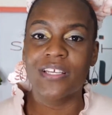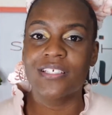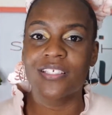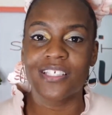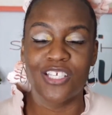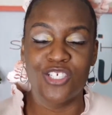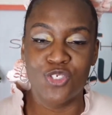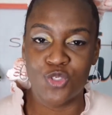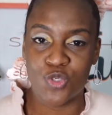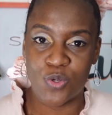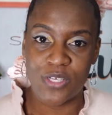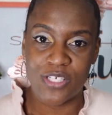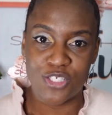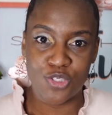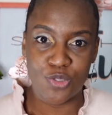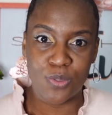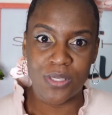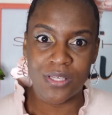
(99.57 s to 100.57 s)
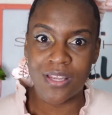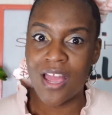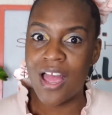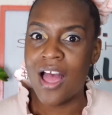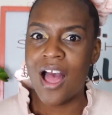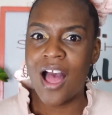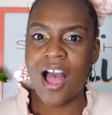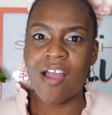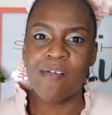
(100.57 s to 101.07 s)
enjoyed doing.
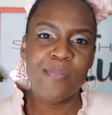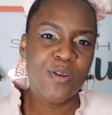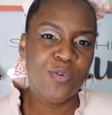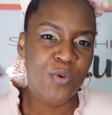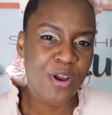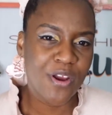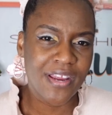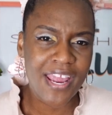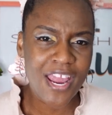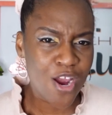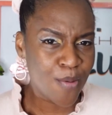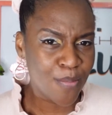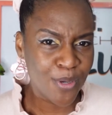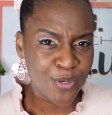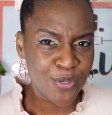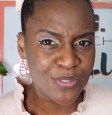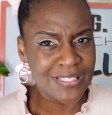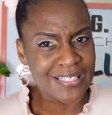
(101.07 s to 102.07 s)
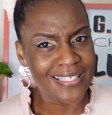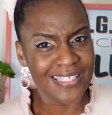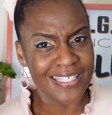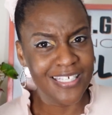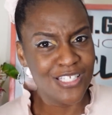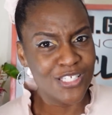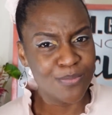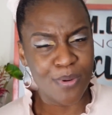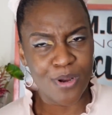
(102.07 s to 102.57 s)
I've been wearing hair bows
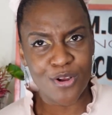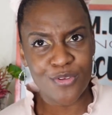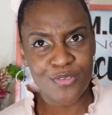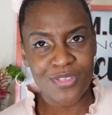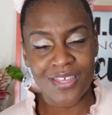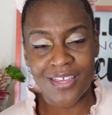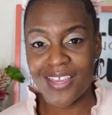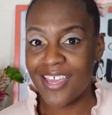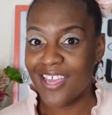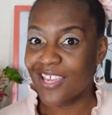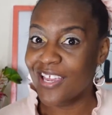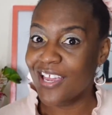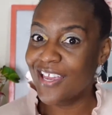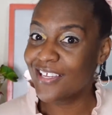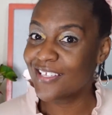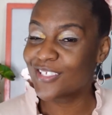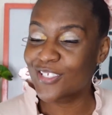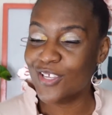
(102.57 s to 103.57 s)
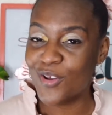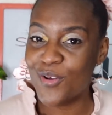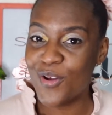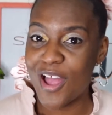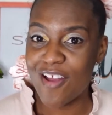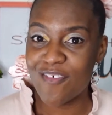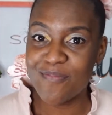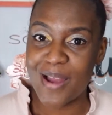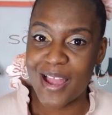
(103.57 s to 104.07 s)
since birth, and so
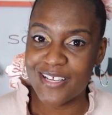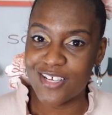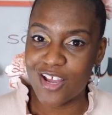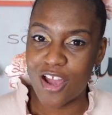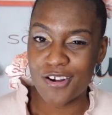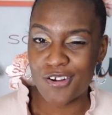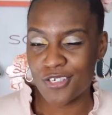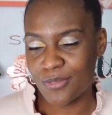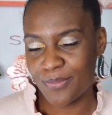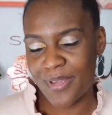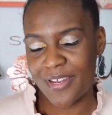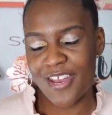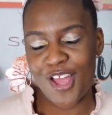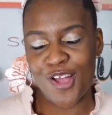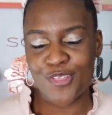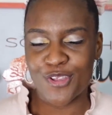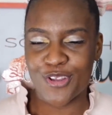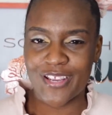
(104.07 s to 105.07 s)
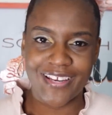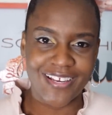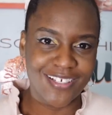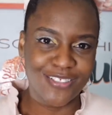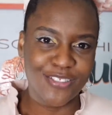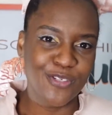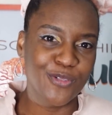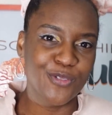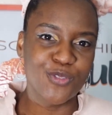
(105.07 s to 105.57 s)
have my daughters, but now they're getting a
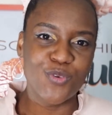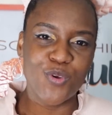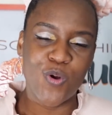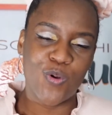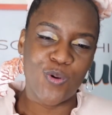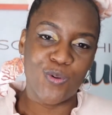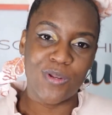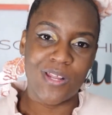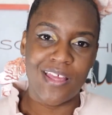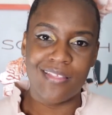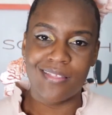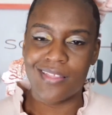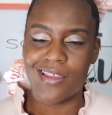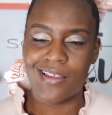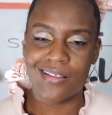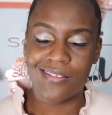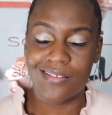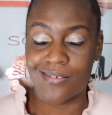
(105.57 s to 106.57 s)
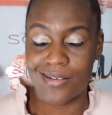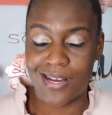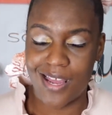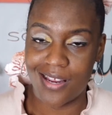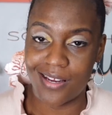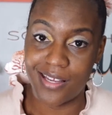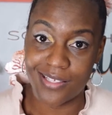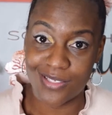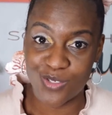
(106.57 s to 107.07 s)
little too old and think they're not
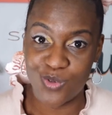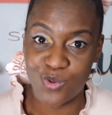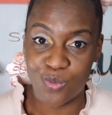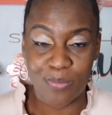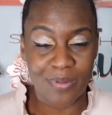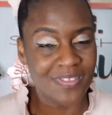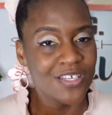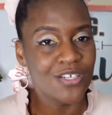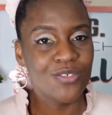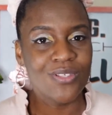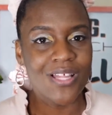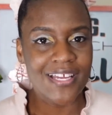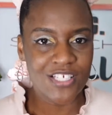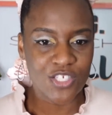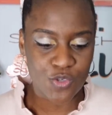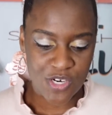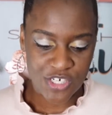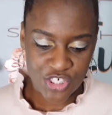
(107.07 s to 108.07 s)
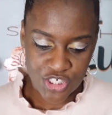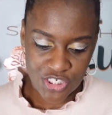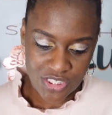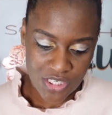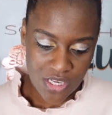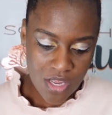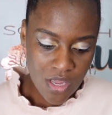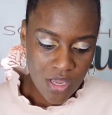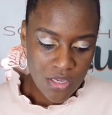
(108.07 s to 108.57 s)
as cool, but they do like scrunchies.
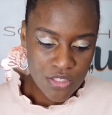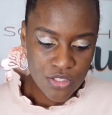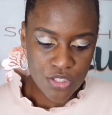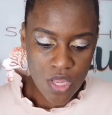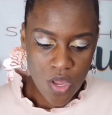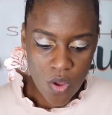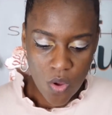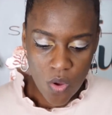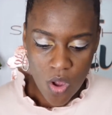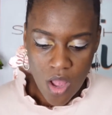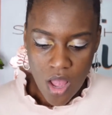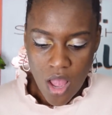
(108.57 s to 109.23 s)
So